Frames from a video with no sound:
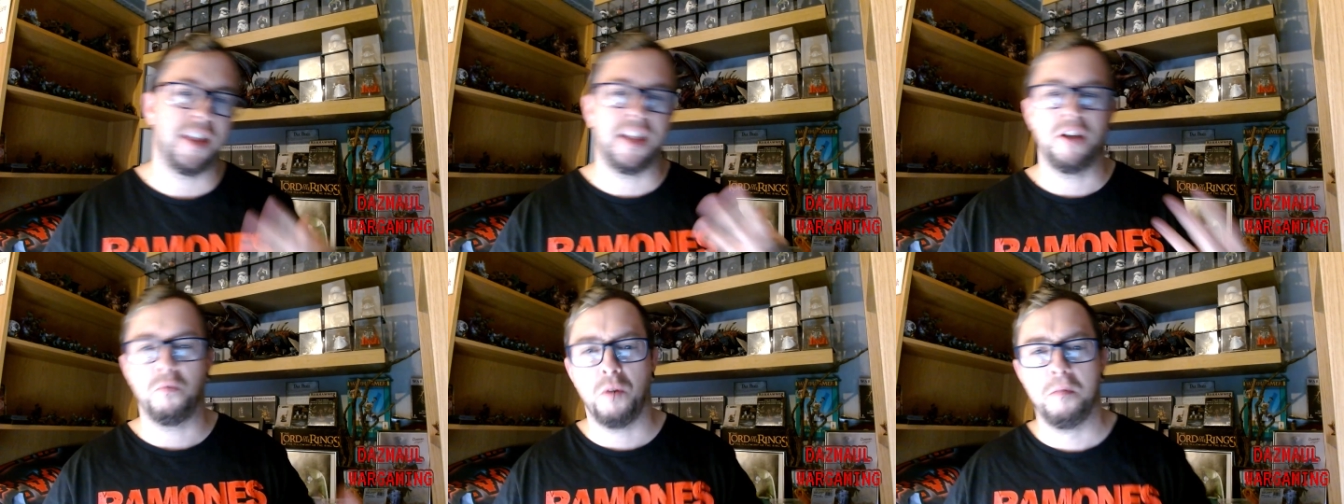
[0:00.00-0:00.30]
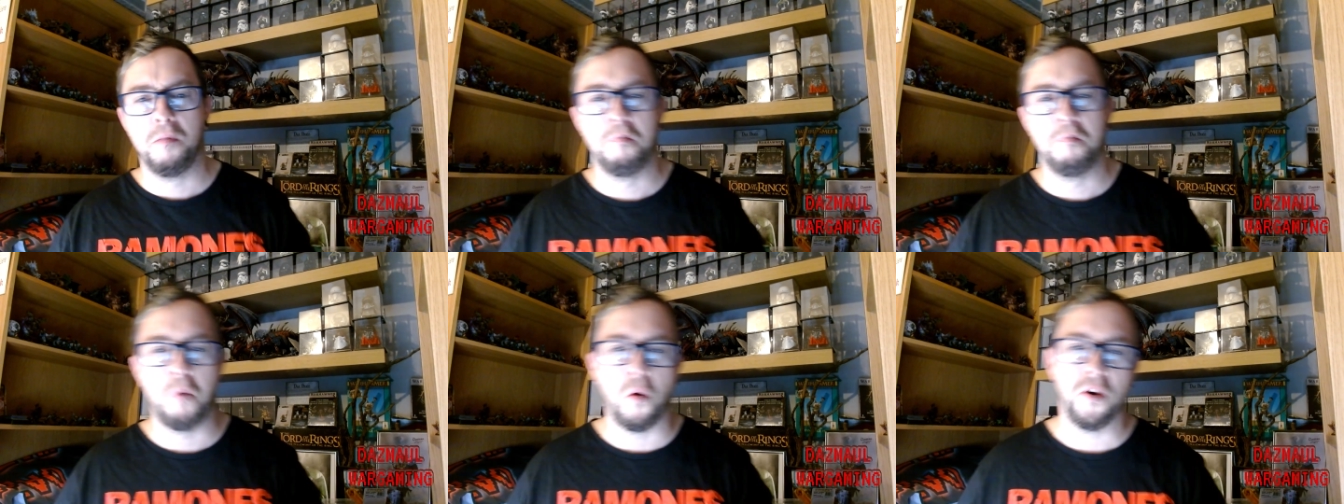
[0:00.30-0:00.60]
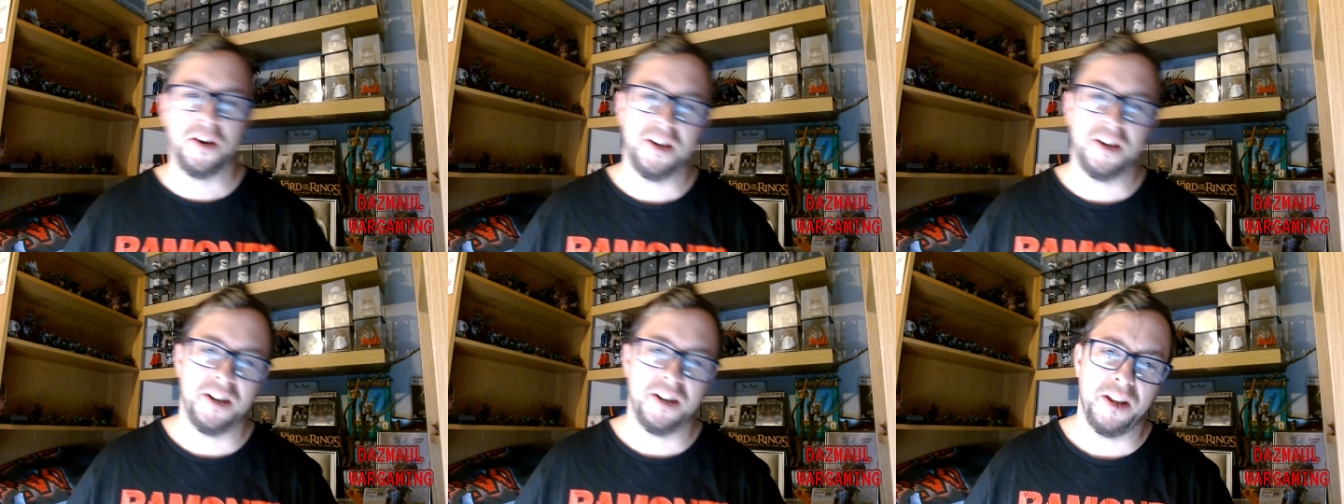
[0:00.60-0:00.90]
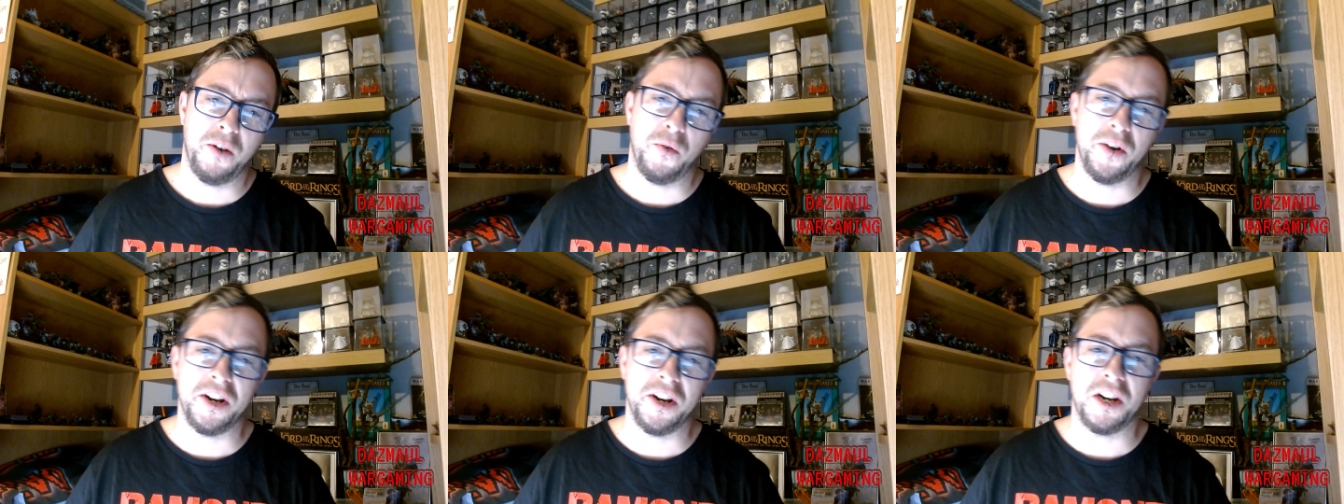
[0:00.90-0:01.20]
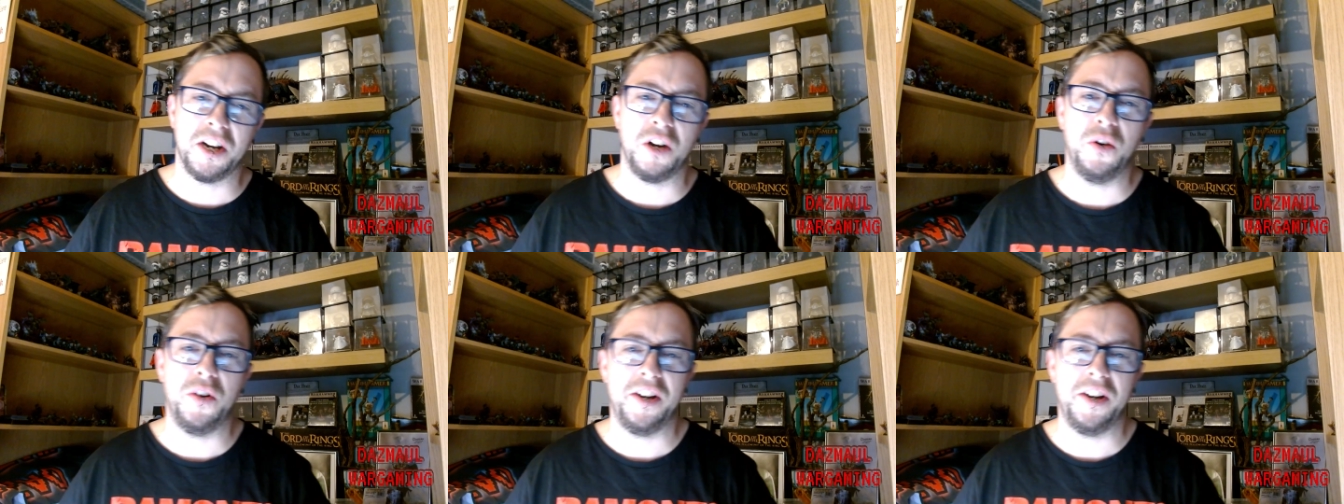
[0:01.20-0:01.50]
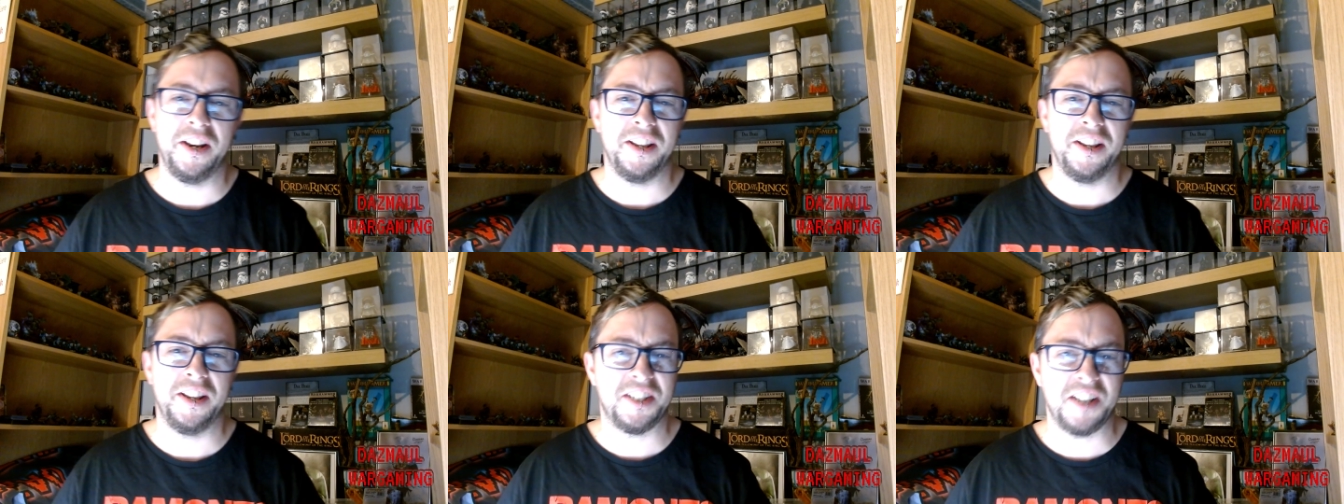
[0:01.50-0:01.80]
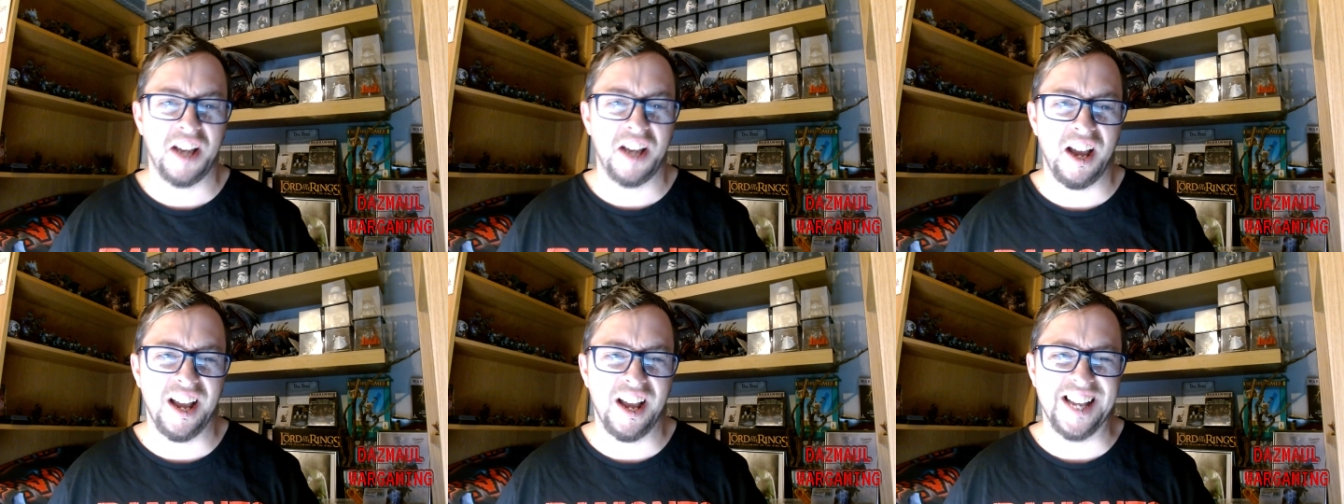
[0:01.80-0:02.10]
at one point they were included in
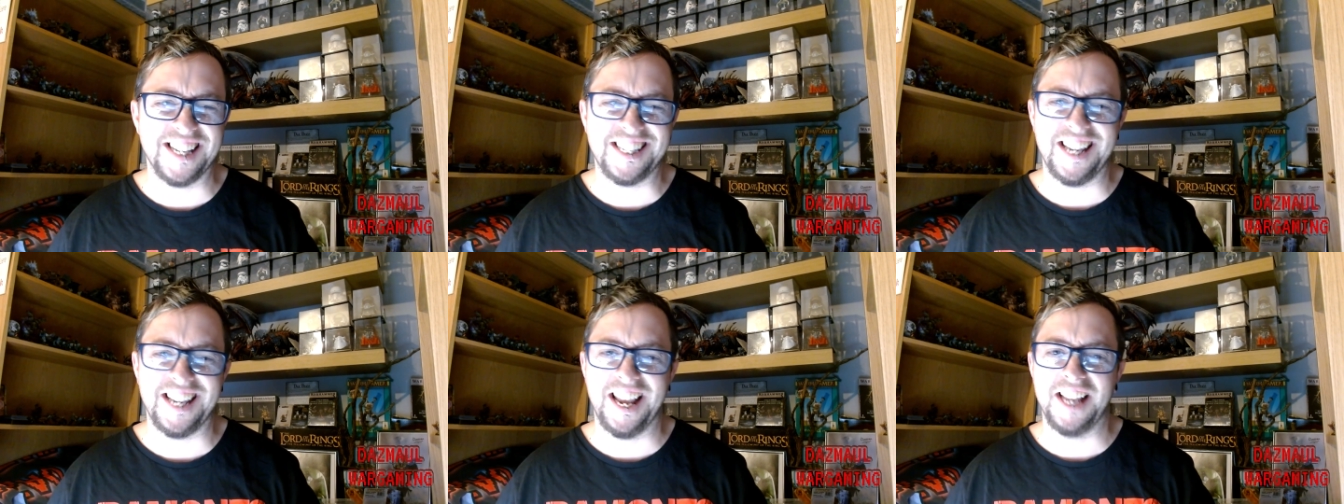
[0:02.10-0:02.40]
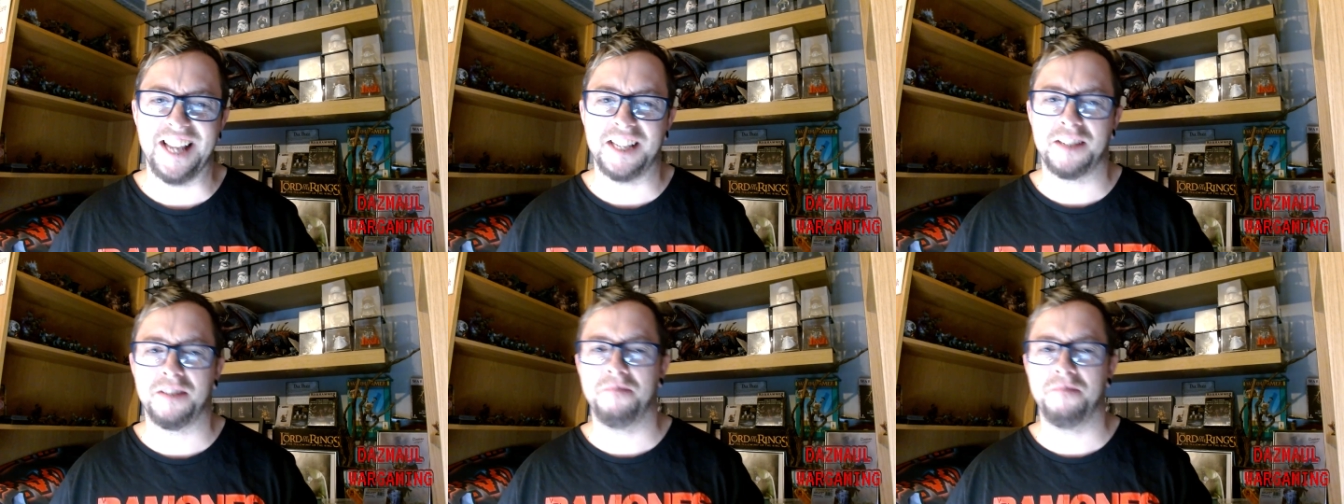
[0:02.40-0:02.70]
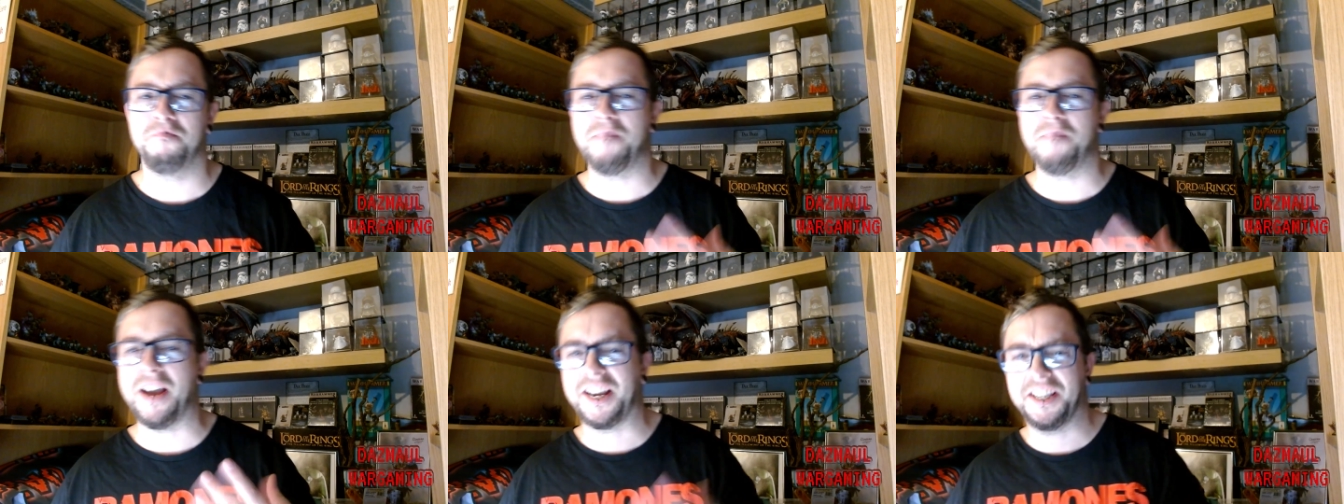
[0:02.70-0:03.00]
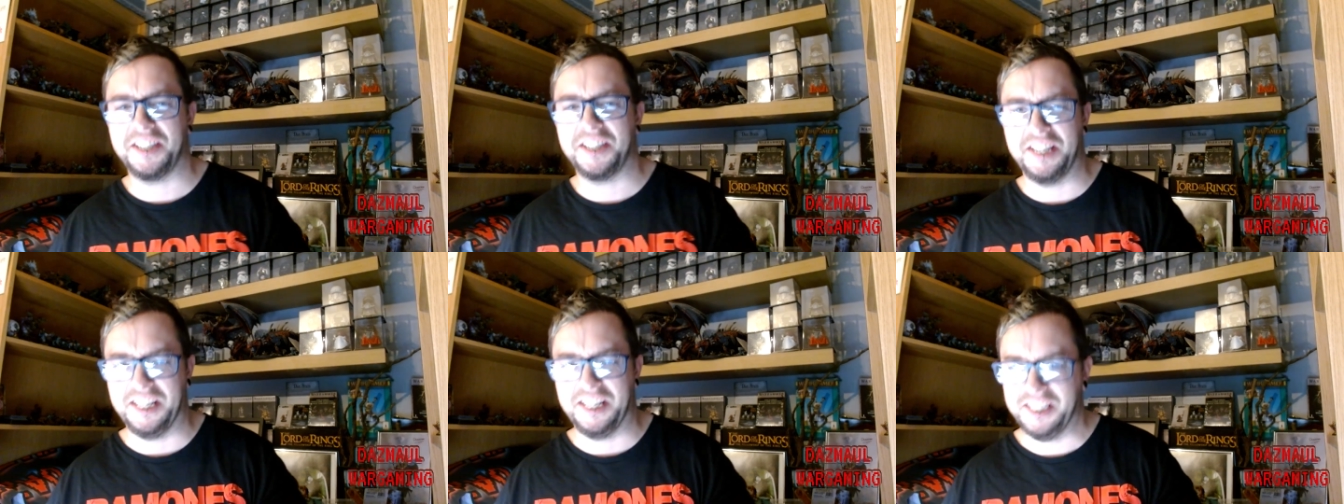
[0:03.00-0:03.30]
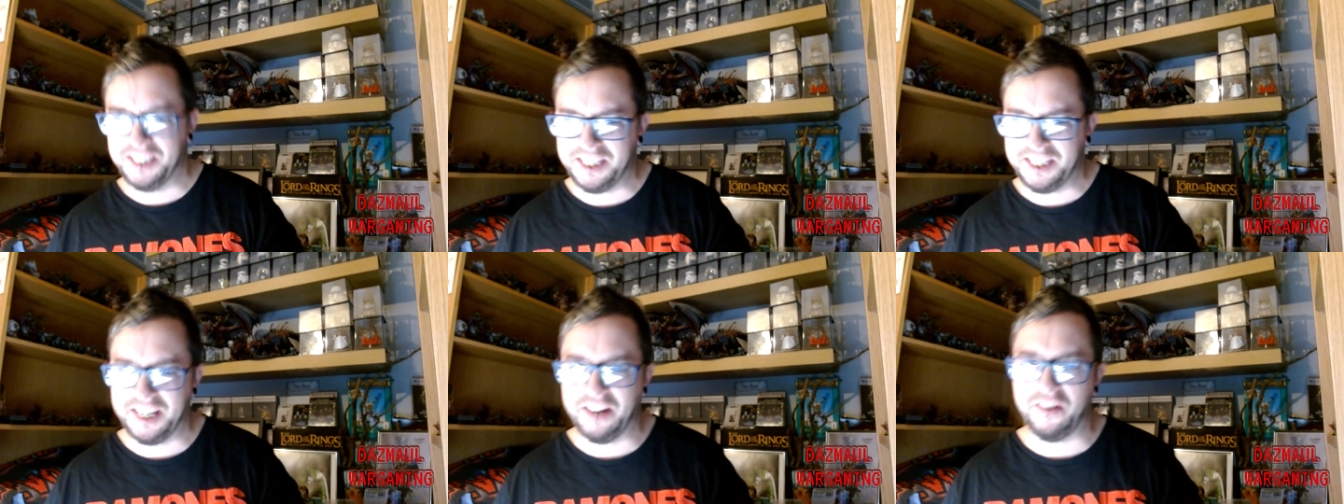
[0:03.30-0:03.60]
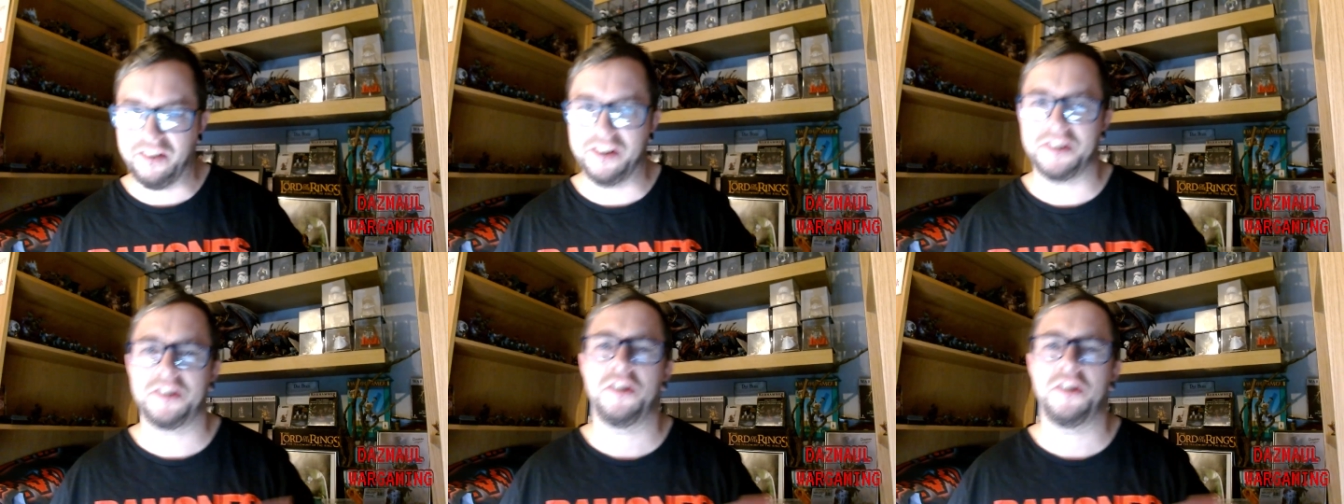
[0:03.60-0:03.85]
starter sets and magazine series,